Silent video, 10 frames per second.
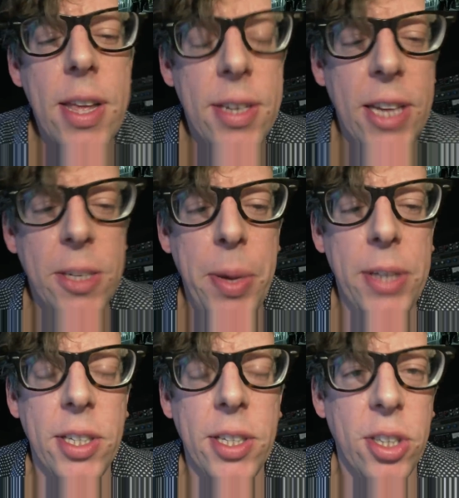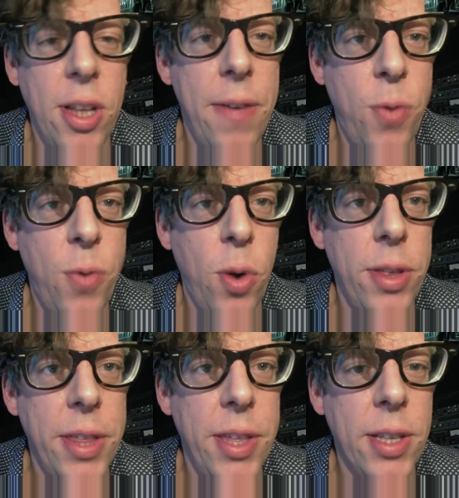it takes place on July
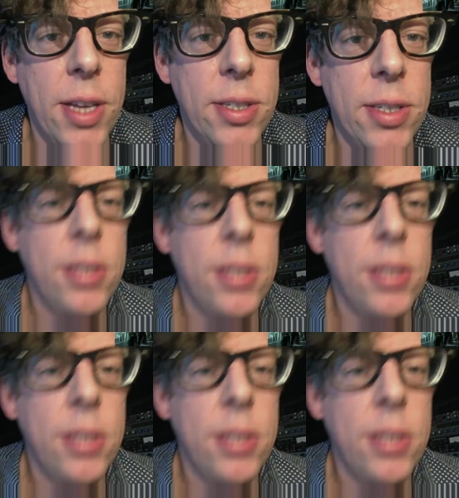4th, I think that's...